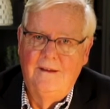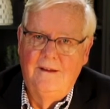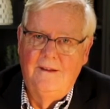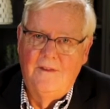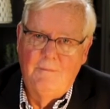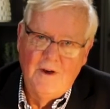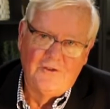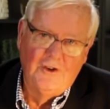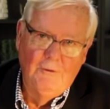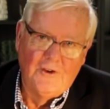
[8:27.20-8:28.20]
The
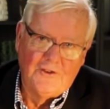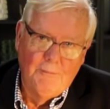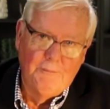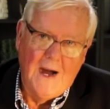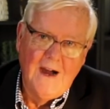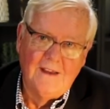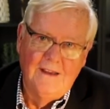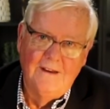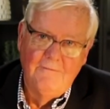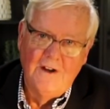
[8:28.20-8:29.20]
person who wants to
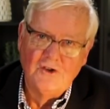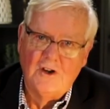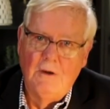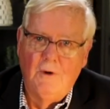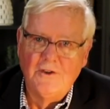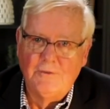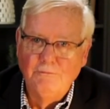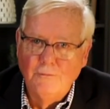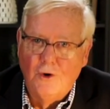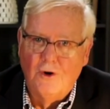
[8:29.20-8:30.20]
bargain eventually wants
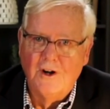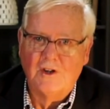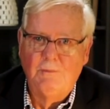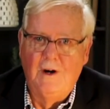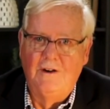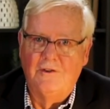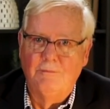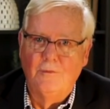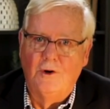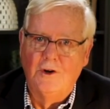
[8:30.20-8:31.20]
more experience,
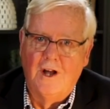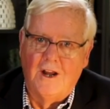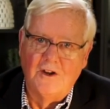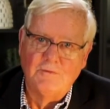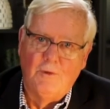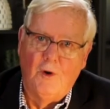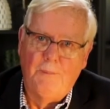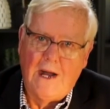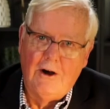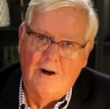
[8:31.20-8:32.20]
more knowledge, more
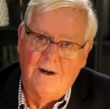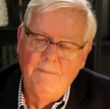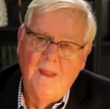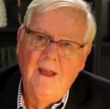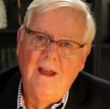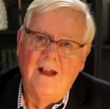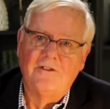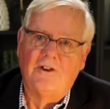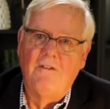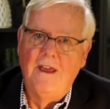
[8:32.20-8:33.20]
power. And
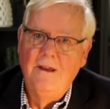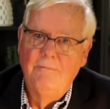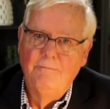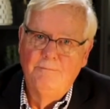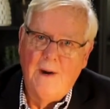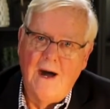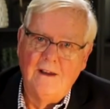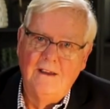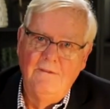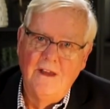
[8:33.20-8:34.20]
so they
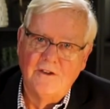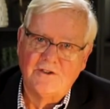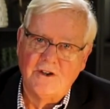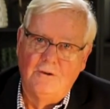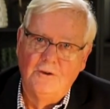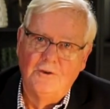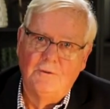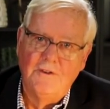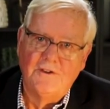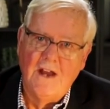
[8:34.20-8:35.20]
bargain their souls
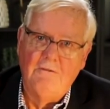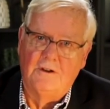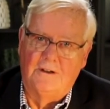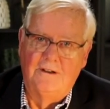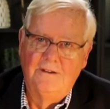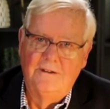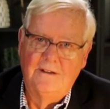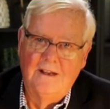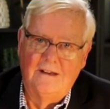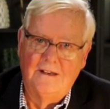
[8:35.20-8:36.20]
with the devil
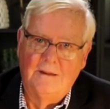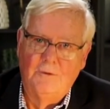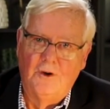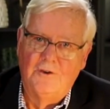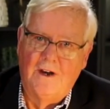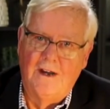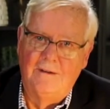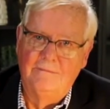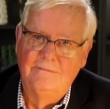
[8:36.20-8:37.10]
get a little more time.